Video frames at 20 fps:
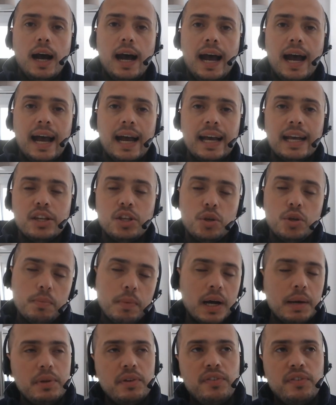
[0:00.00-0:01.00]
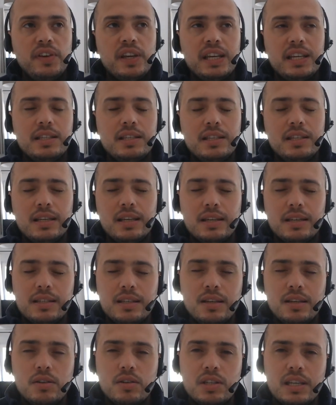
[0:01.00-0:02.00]
and you might be thinking
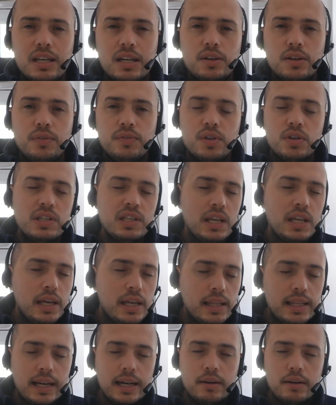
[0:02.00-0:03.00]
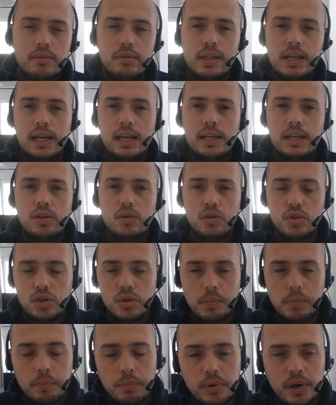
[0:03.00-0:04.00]
to yourself, you're sitting down there, you're,
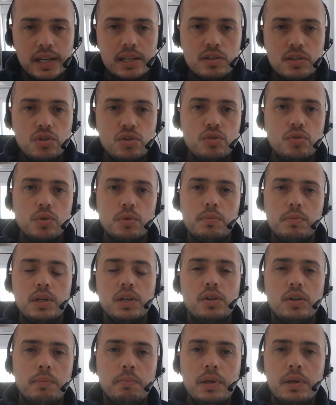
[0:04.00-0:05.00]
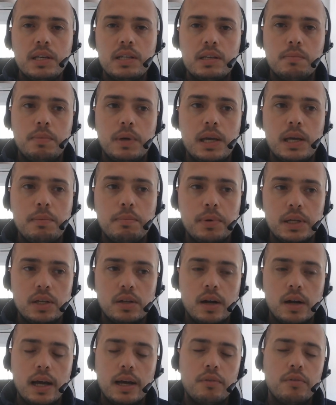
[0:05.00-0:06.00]
you're brainstorming on a piece of paper, and
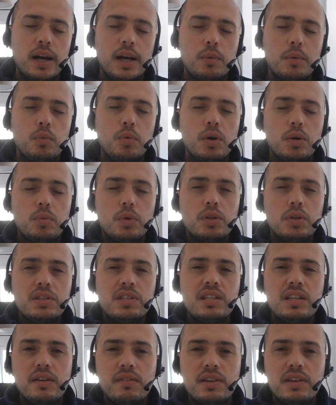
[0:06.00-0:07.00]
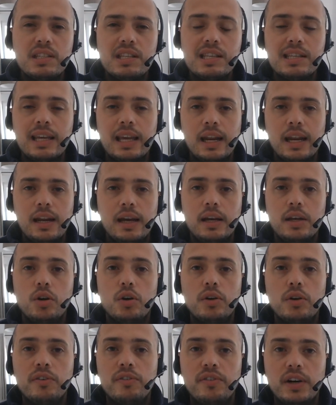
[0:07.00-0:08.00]
you're like, right, what, what services can I
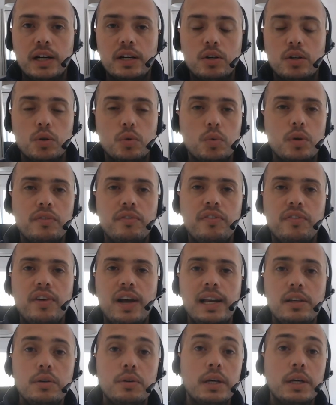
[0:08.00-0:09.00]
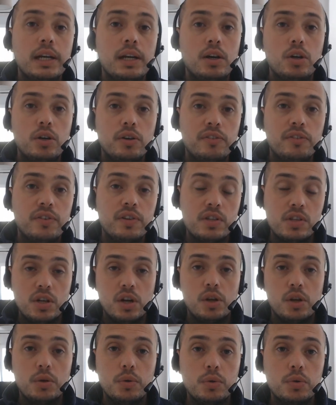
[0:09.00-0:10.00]
offer, or what value can I offer to
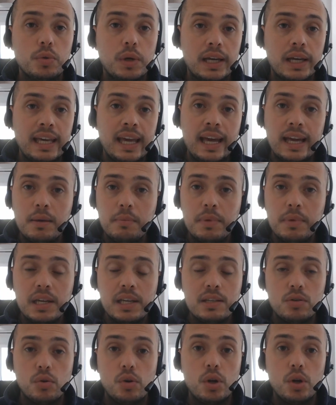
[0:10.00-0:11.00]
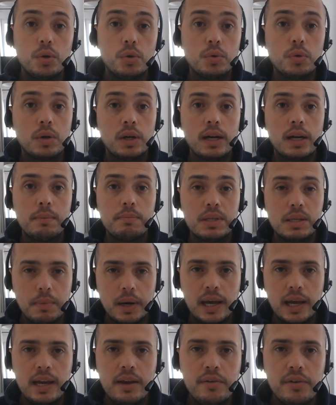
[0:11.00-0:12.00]
local academies or local clubs in
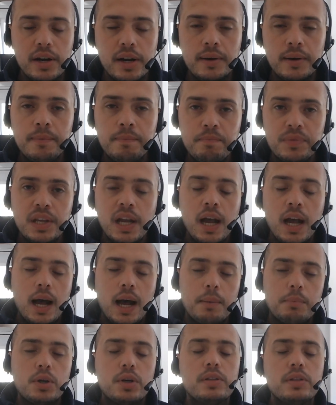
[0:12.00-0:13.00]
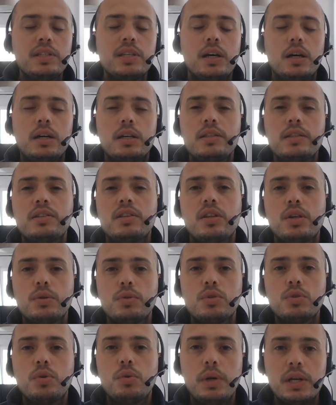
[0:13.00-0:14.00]
my area? I'm going to answer those
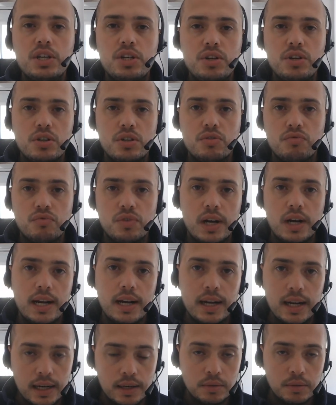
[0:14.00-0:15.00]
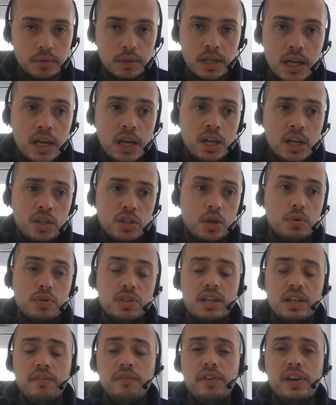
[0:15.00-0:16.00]
questions right now. So
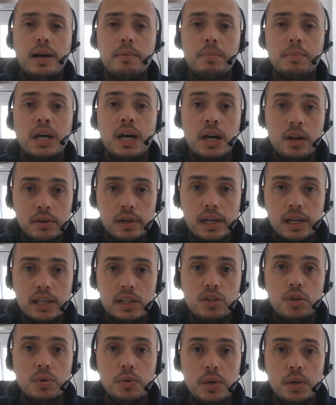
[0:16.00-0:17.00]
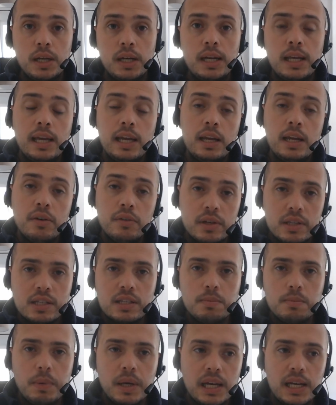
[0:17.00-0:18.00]
something I'm currently doing here in
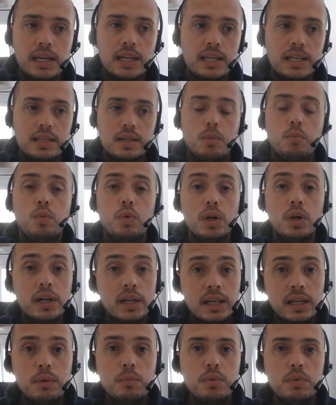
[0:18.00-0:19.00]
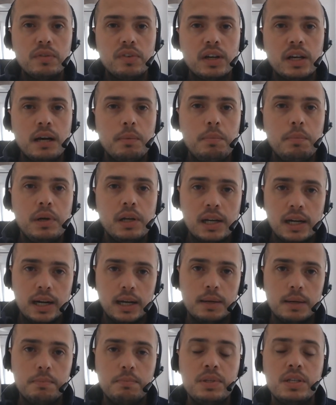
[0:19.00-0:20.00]
Spain is I'm working with a couple of
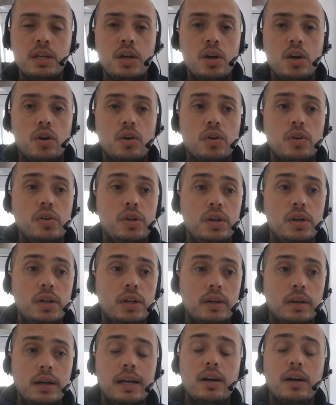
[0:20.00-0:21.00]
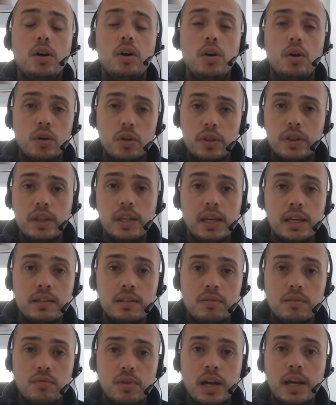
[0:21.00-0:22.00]
clubs on, on
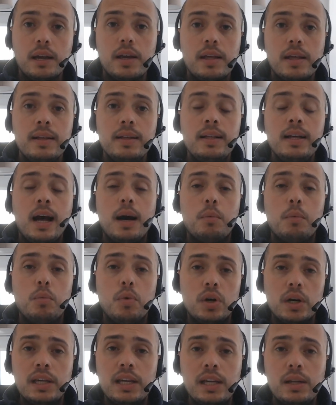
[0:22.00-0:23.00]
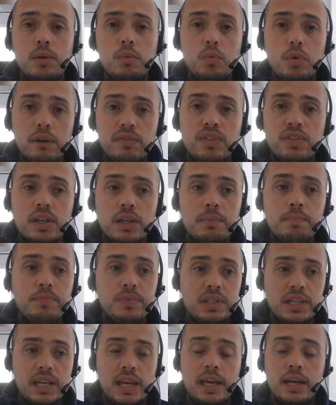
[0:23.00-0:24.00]
this, right? I'm working with them
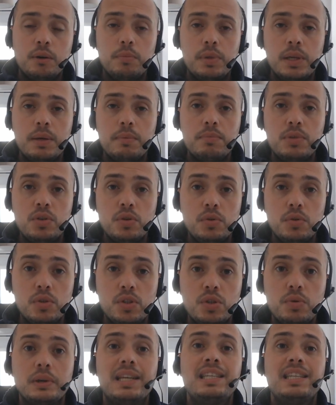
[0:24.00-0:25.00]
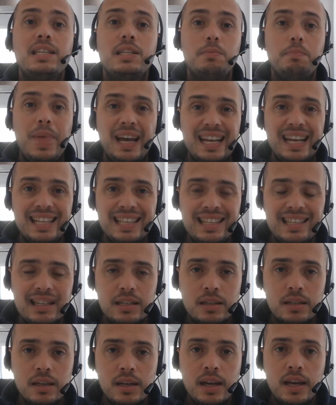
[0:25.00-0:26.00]
to help them to, to expand
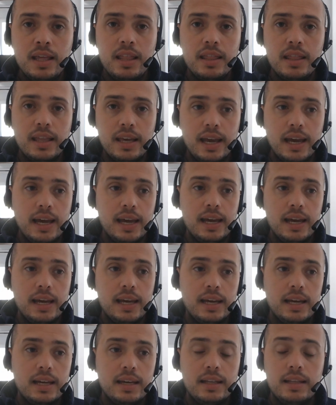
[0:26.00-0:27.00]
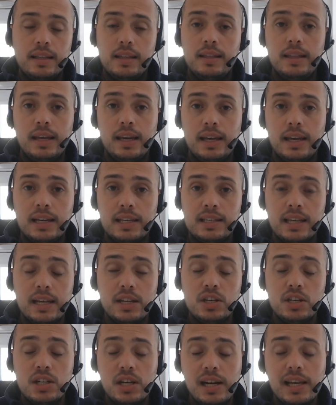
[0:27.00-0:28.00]
their, their,
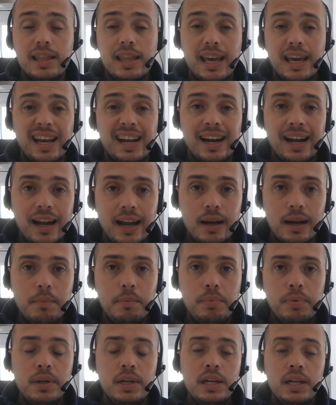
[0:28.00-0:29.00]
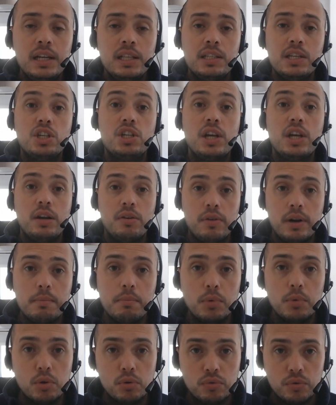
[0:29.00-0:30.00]
essentially their club, to generate
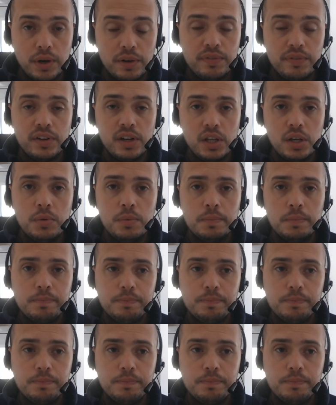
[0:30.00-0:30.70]
more revenue